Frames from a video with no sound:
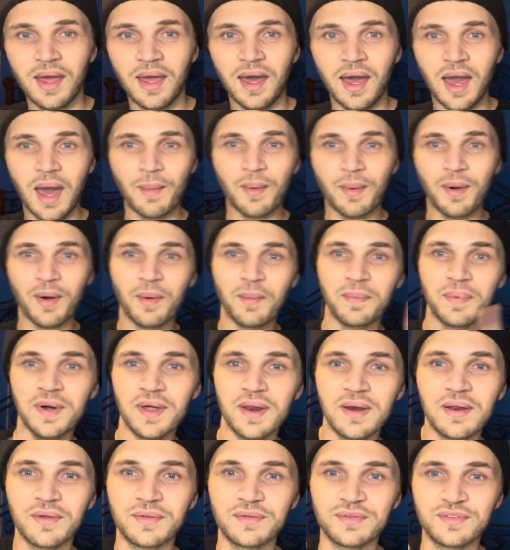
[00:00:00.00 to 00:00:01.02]
I'm gonna put
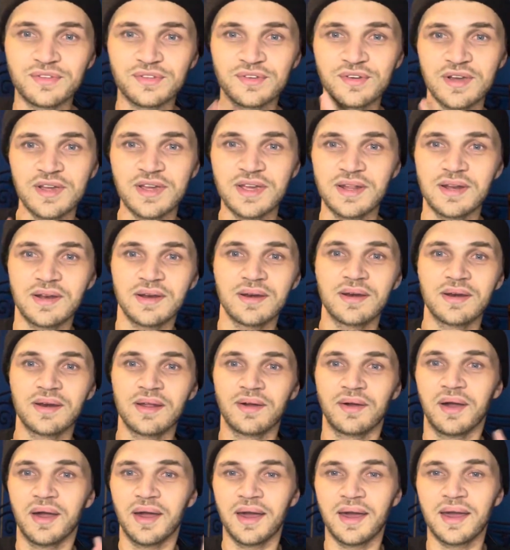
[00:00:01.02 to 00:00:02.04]
it on the screen,
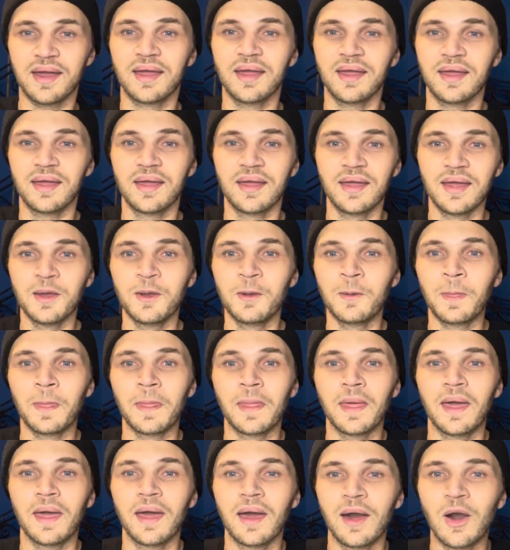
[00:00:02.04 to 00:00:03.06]
okay?
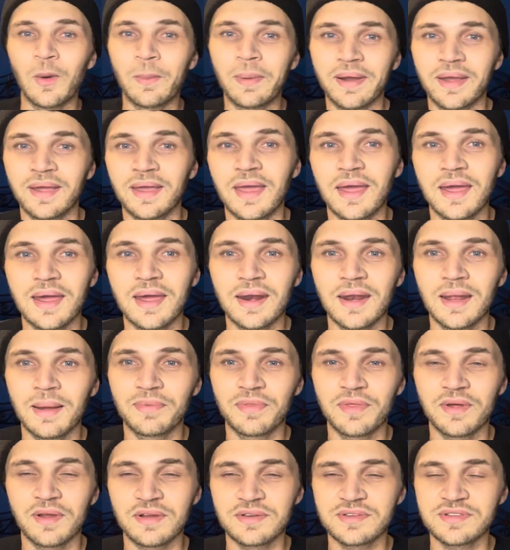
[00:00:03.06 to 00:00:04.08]
I hope I can get it up
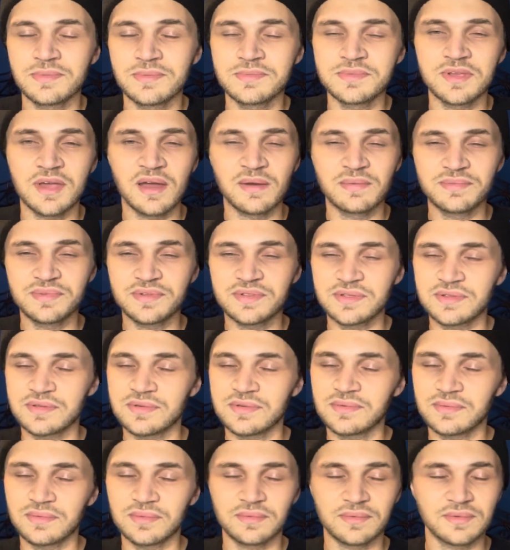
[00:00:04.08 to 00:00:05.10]
there. Sometimes
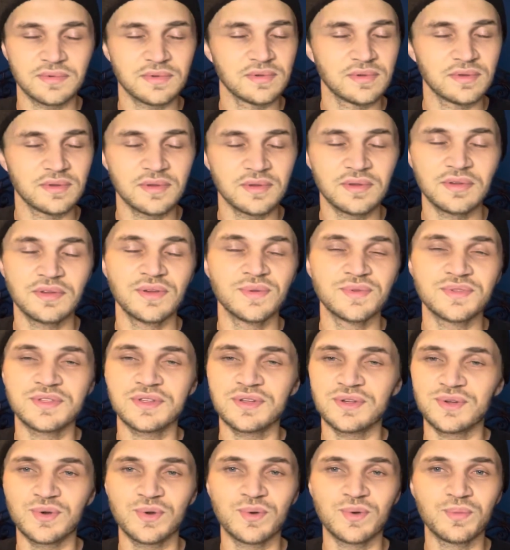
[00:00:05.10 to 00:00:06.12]

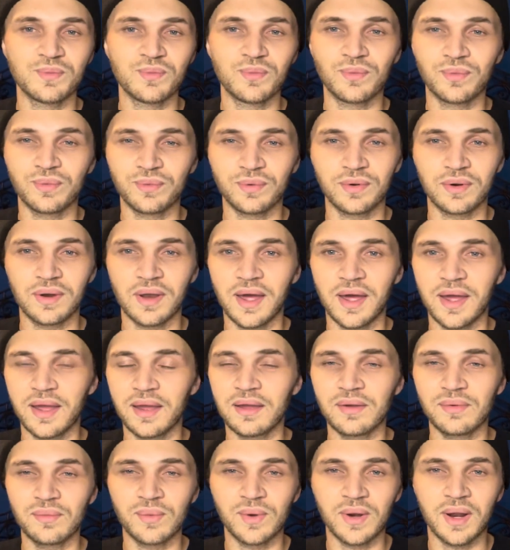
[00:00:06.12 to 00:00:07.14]
YouTube, like
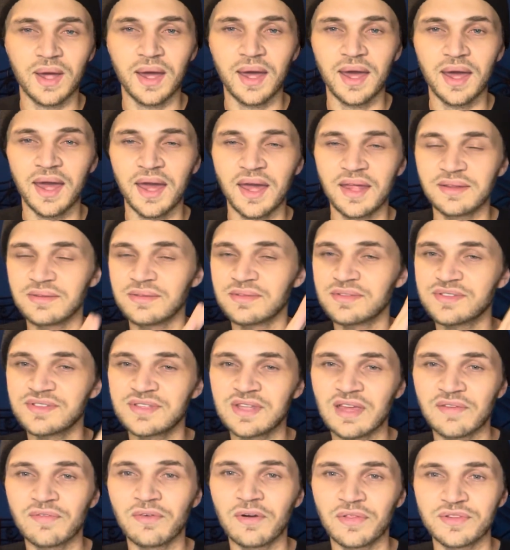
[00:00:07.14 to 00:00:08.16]
when I add
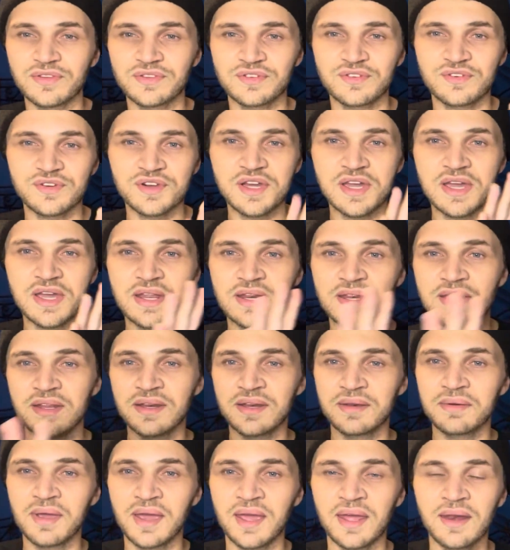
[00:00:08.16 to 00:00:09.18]
stuff on the screen
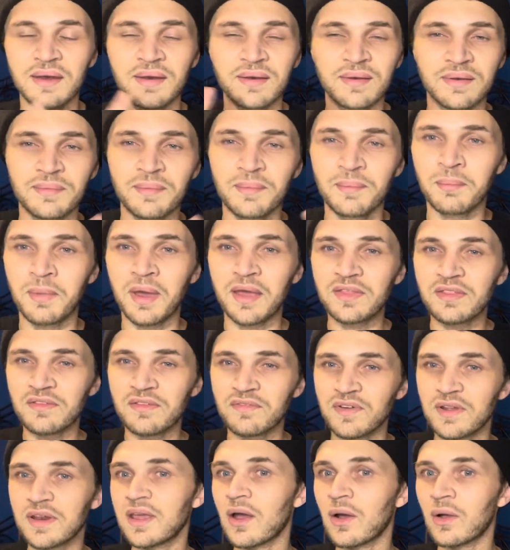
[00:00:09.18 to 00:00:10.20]
and, and make the
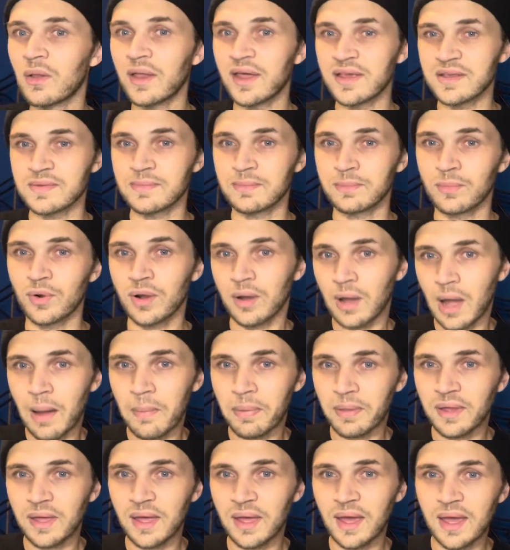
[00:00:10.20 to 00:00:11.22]
video more
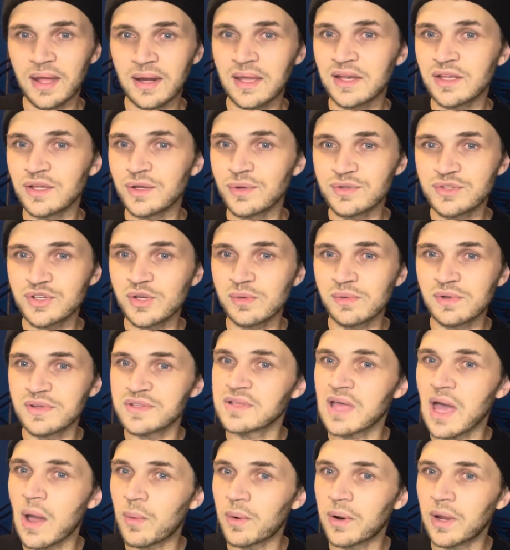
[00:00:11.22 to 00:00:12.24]
complicated, YouTube does
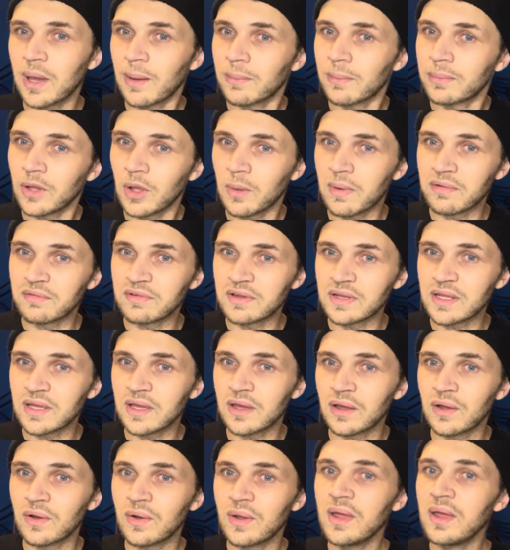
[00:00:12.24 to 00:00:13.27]
not want to upload my
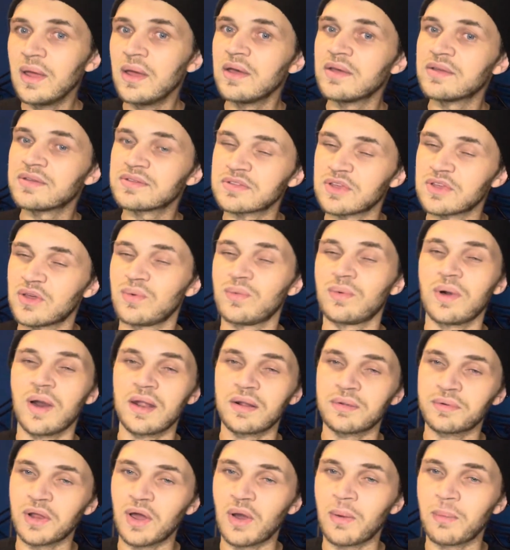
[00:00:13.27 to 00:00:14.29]
video. So I
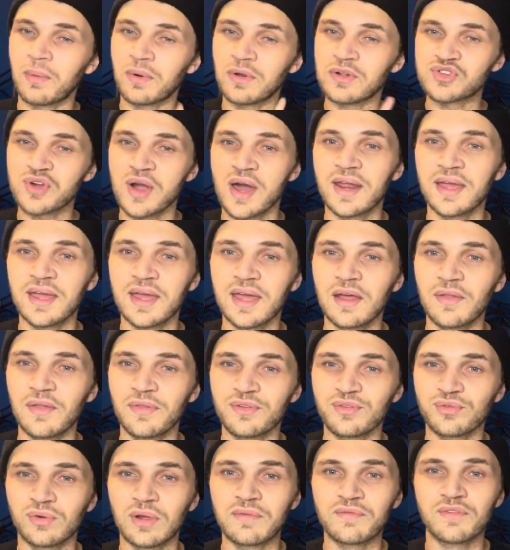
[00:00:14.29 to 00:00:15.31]
don't know, I'm gonna try to get on the
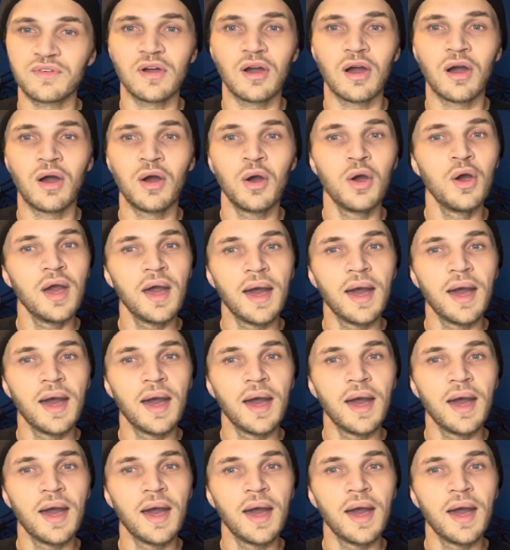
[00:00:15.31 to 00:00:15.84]
screen for y'all.